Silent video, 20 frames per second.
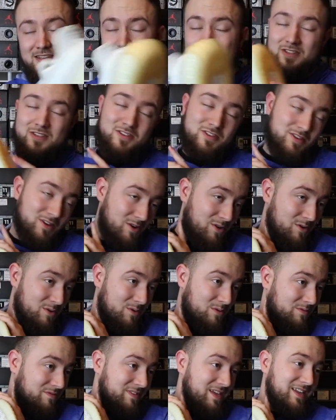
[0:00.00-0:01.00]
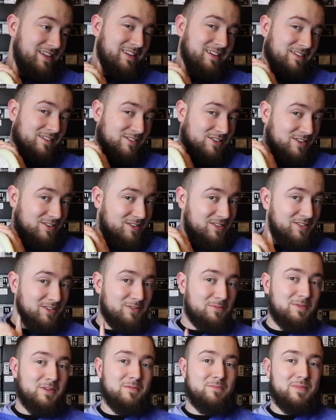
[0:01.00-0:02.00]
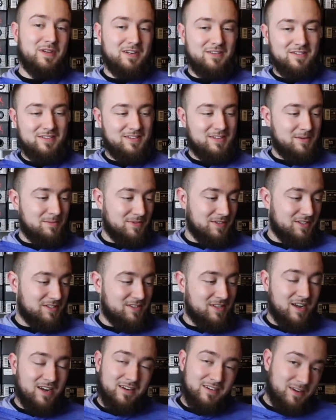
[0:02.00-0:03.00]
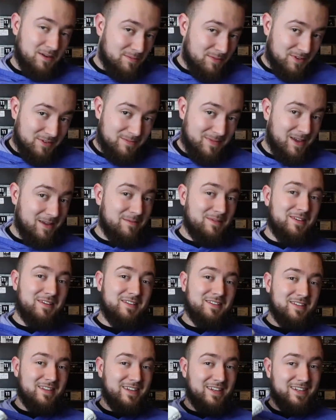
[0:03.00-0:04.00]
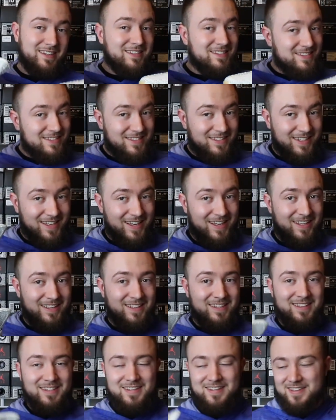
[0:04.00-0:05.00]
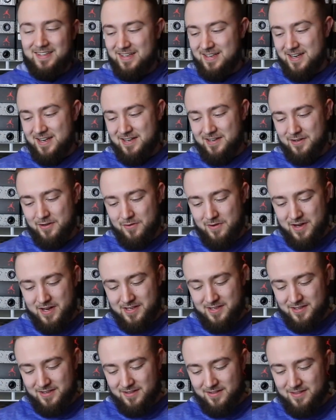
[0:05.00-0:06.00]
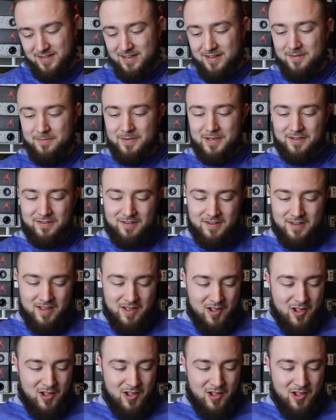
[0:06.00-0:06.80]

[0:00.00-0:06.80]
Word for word: So that tells y'all a little bit about some of the stock numbers maybe. Like that's kind of crazy to think about.